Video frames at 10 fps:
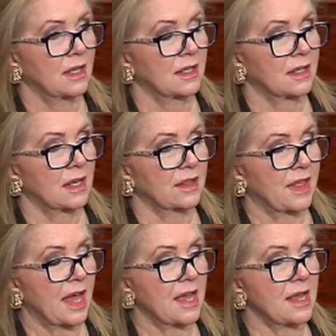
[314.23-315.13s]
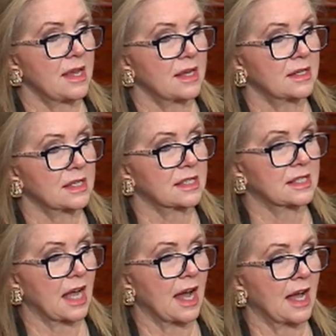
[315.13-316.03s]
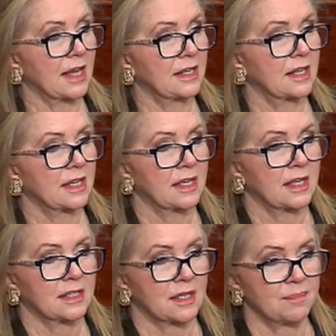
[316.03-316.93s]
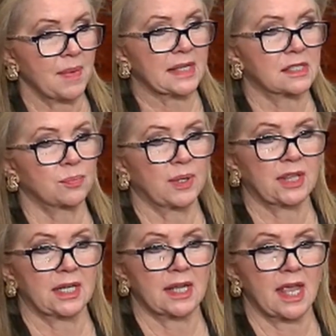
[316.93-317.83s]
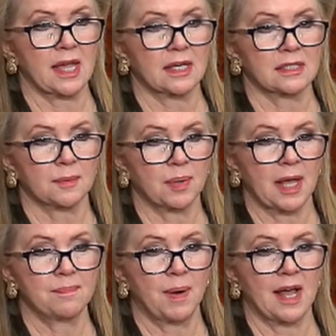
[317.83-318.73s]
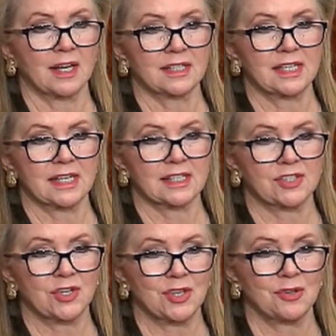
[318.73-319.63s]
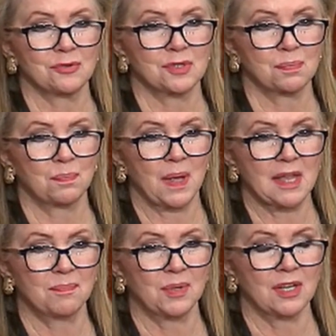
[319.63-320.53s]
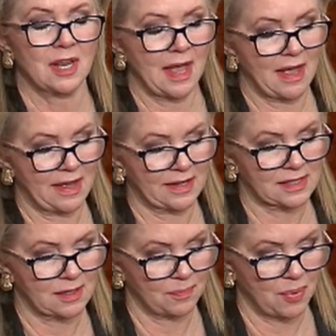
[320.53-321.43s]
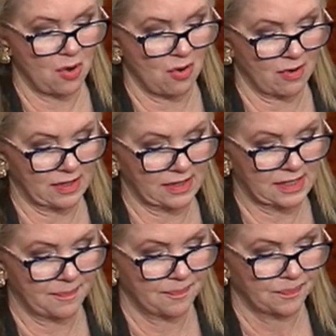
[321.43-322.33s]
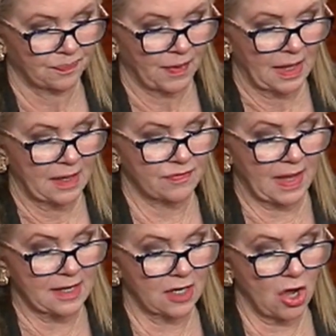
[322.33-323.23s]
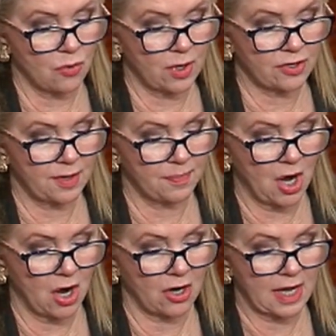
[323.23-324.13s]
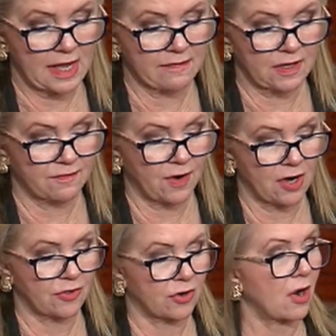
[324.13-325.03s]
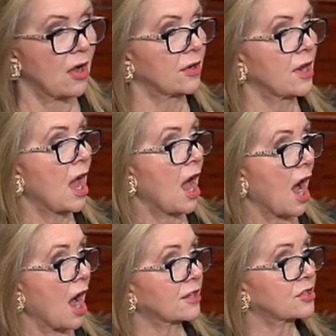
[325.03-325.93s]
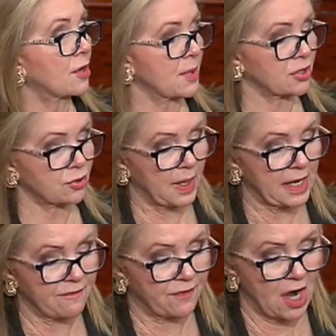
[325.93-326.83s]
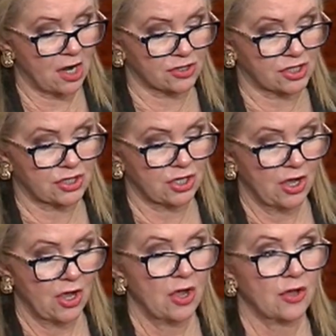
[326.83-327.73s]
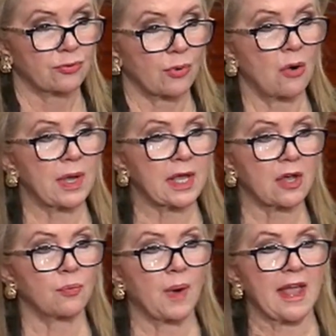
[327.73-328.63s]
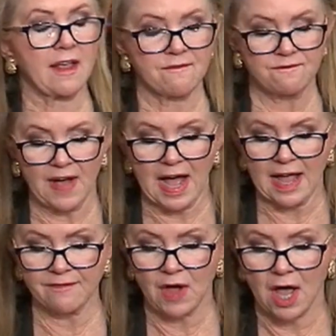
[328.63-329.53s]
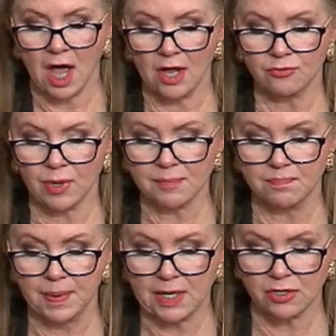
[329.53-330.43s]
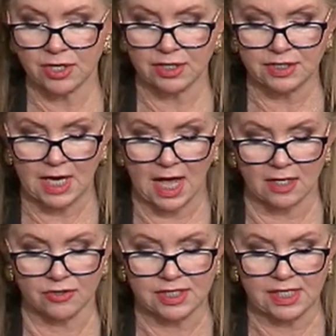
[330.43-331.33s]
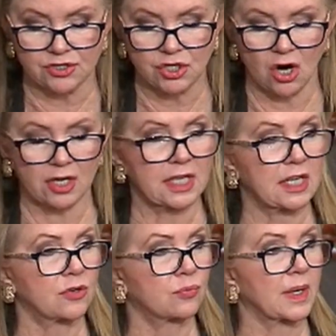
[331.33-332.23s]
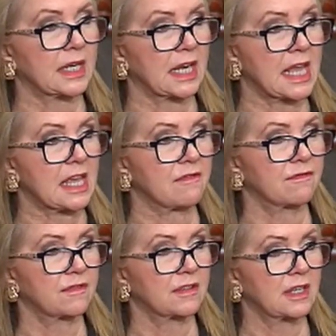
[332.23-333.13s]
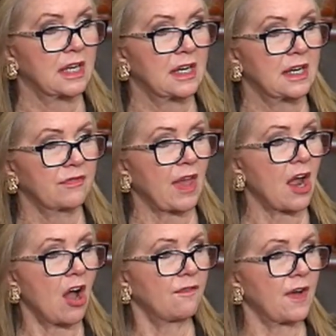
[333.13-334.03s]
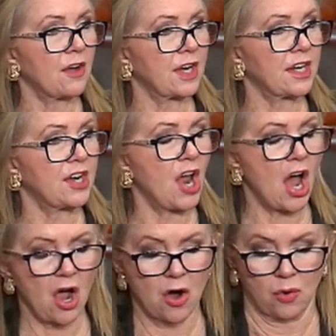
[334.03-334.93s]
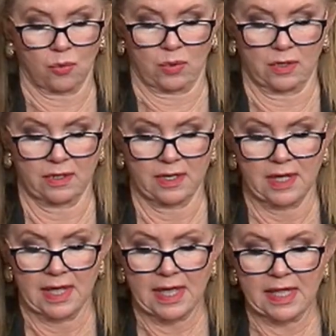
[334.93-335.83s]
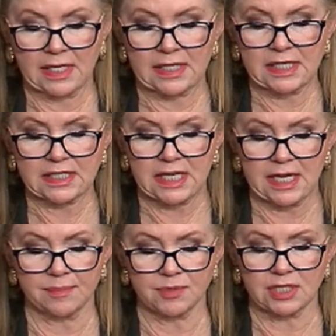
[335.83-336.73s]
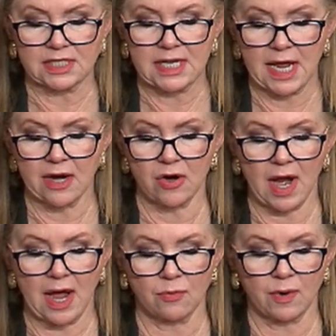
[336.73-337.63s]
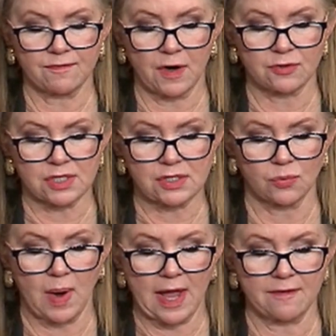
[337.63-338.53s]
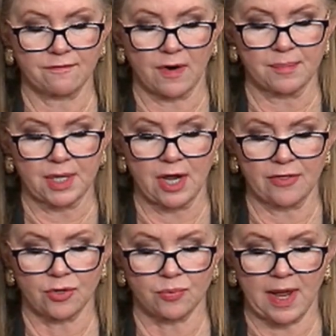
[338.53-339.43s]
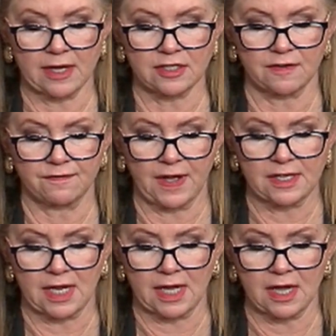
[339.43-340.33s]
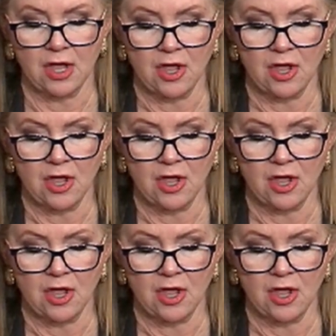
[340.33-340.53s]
Well, they decide to mess with it again, to play politics, to use people as pawns. They lowered the bar even further on October 21st, throwing away $500 billion in targeted relief. They all voted no in an attempt to tear our focus away from another round of funding